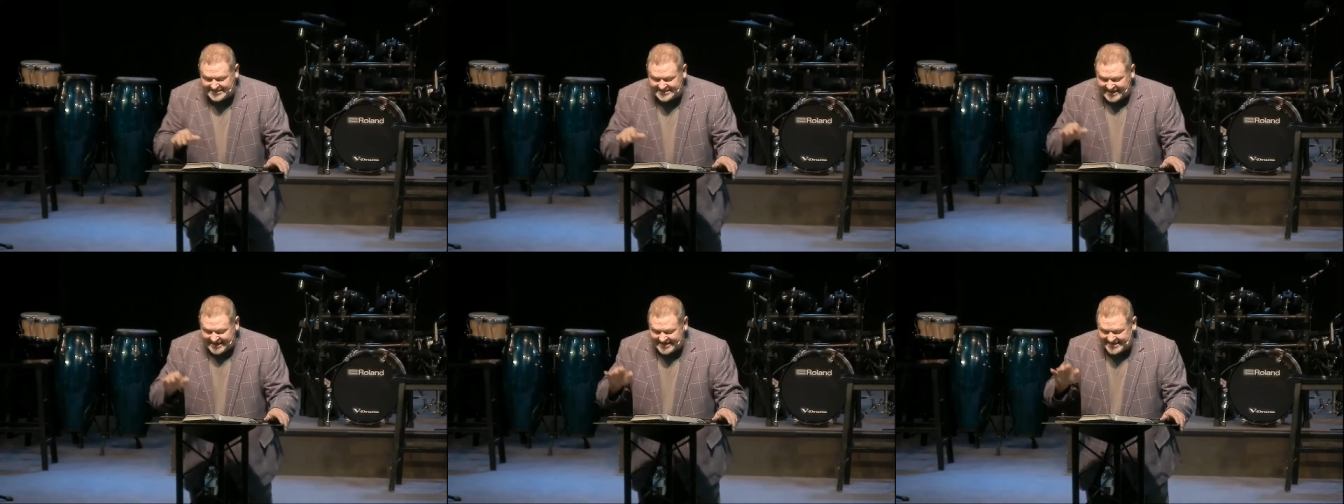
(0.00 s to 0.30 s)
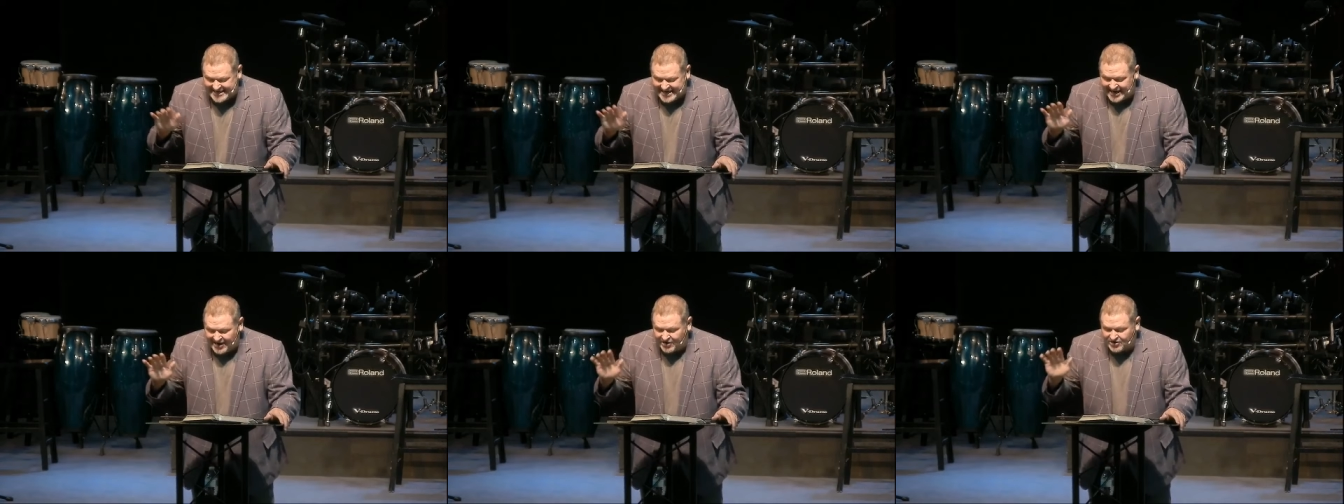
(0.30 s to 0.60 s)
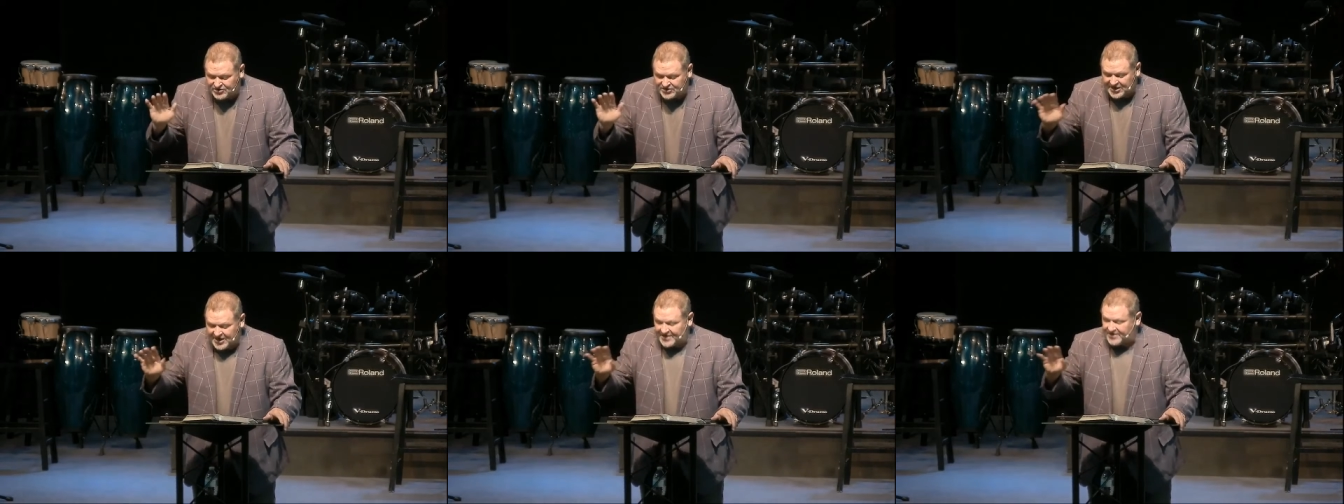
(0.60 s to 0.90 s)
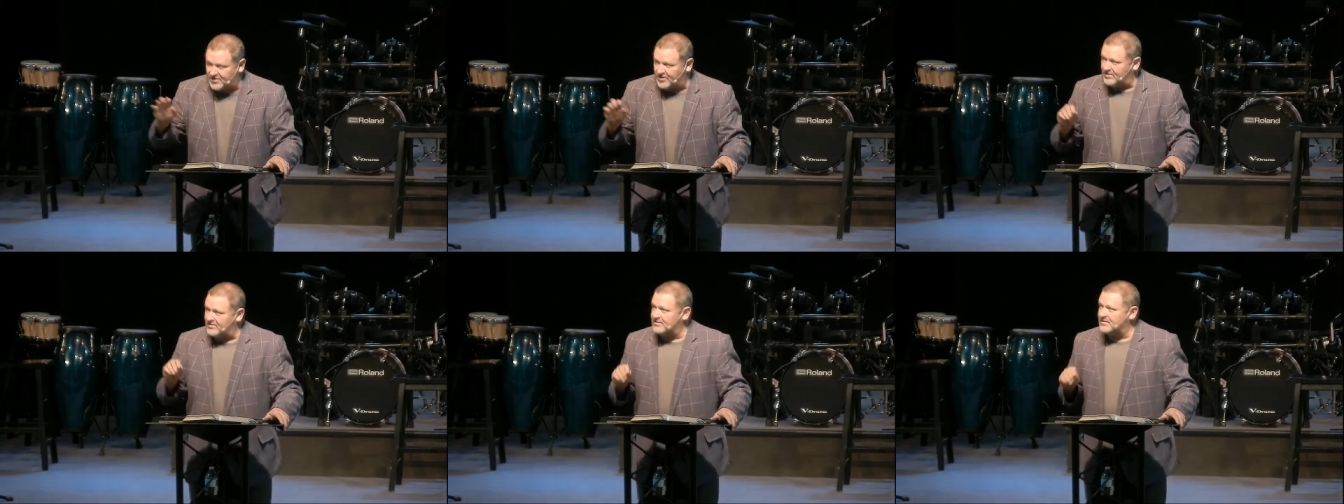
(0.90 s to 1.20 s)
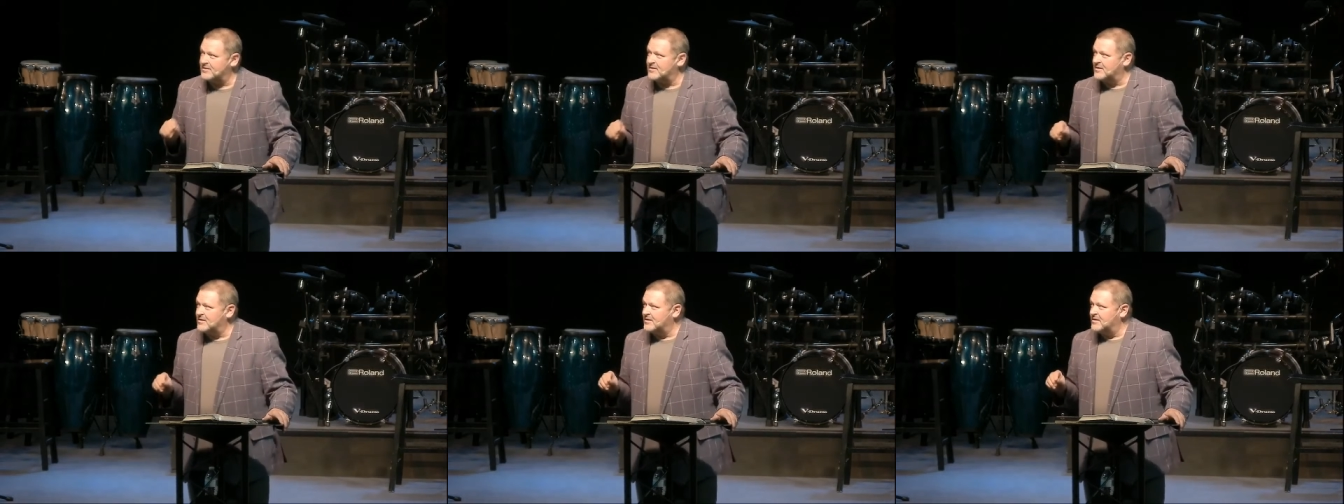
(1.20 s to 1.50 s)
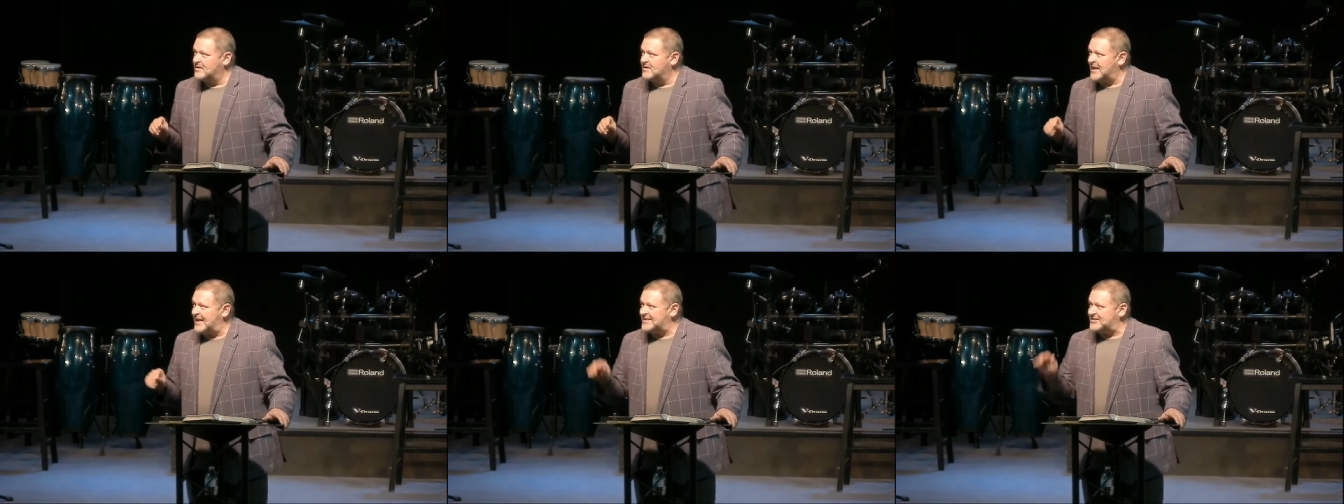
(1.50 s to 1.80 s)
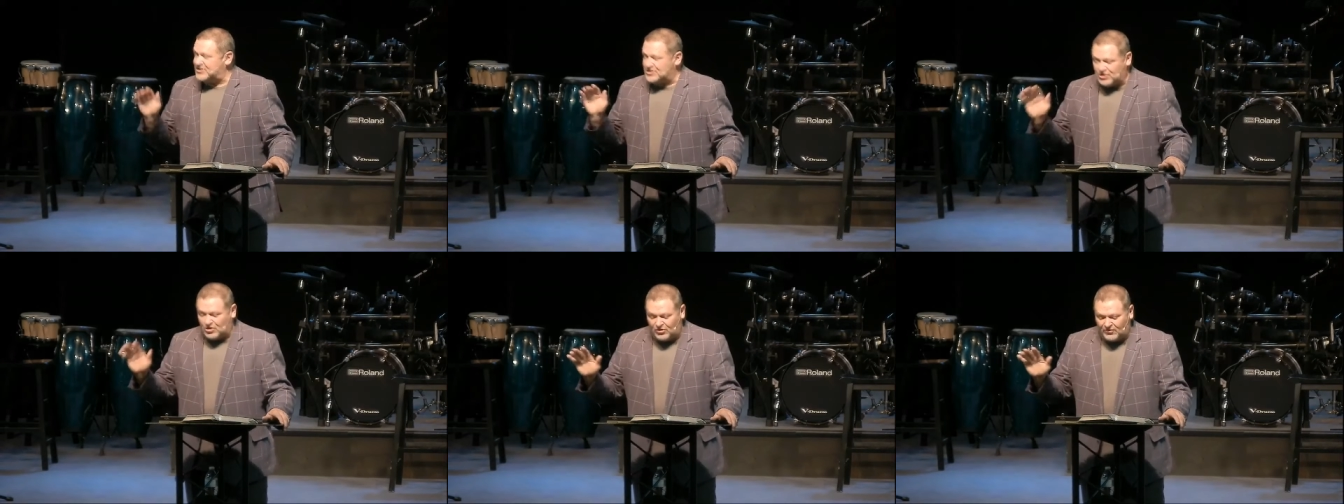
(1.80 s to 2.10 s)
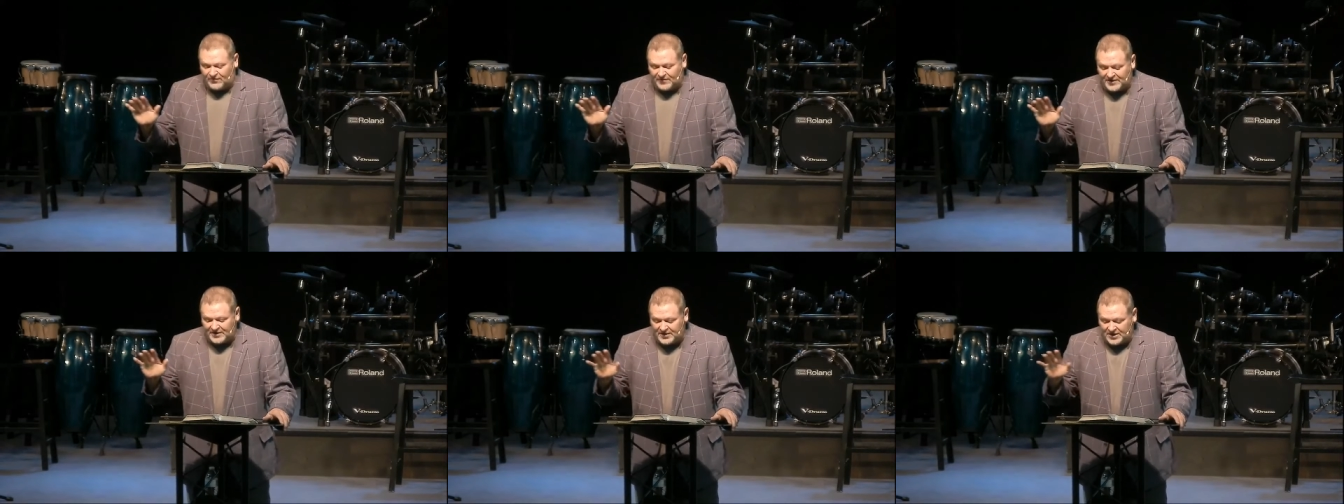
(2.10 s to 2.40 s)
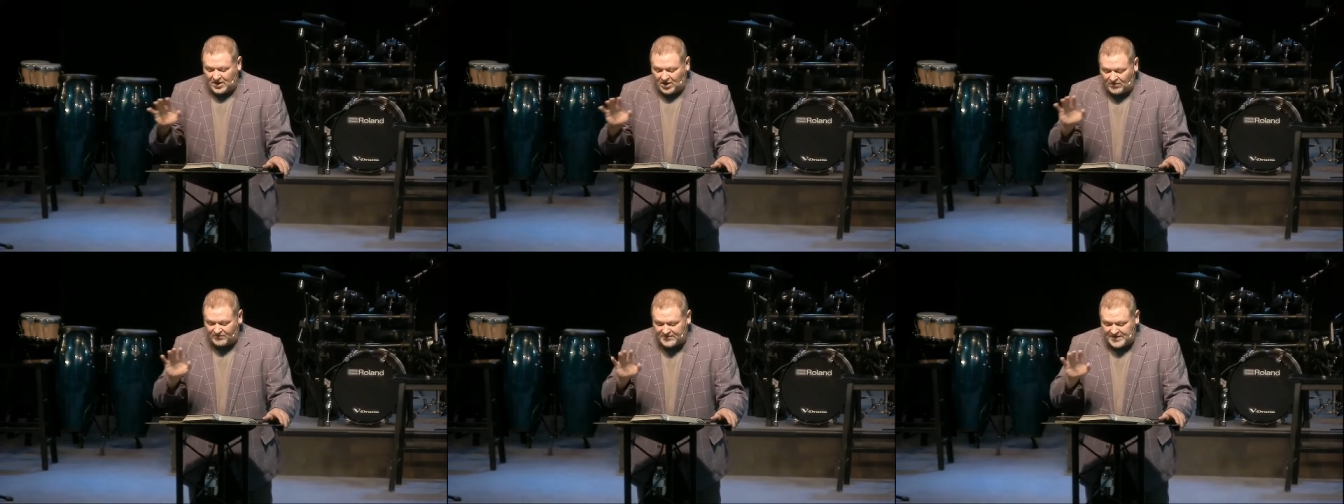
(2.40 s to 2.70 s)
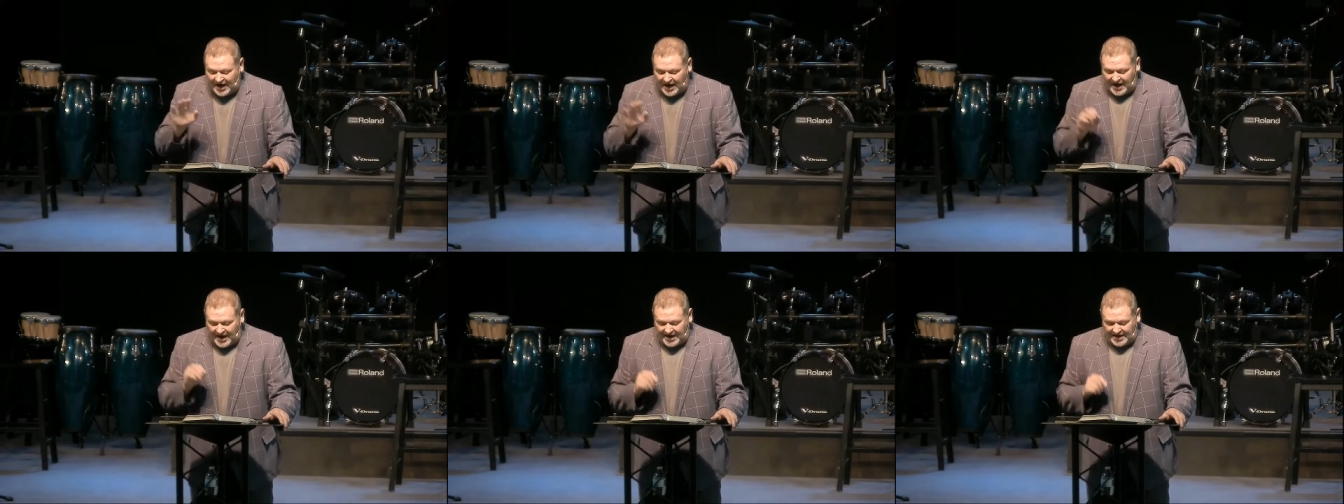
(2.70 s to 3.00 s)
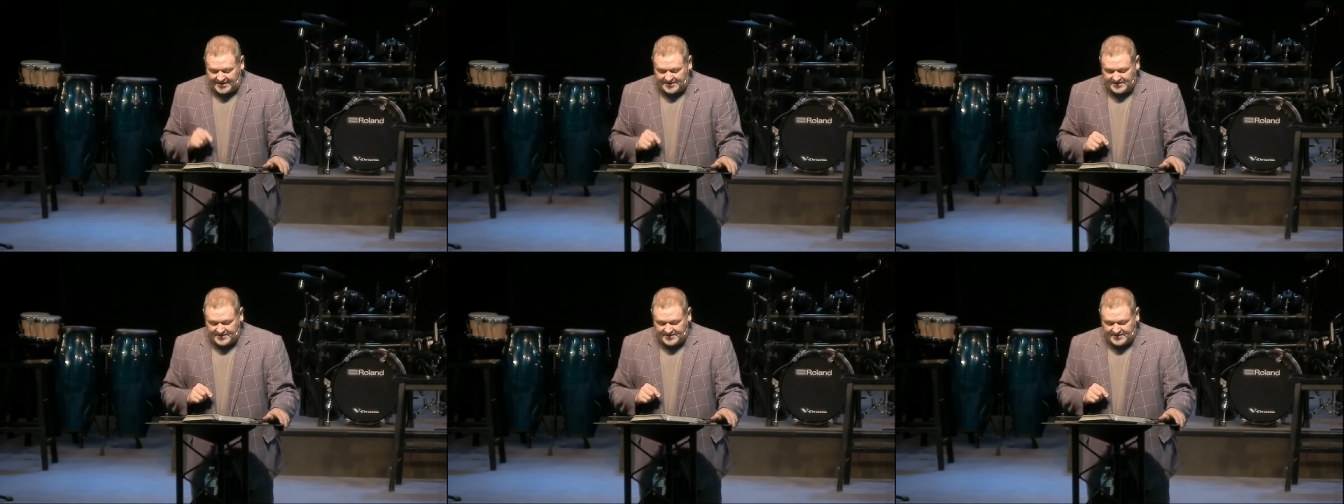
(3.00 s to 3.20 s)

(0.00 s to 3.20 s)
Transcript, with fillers: a caretaker a servant of God,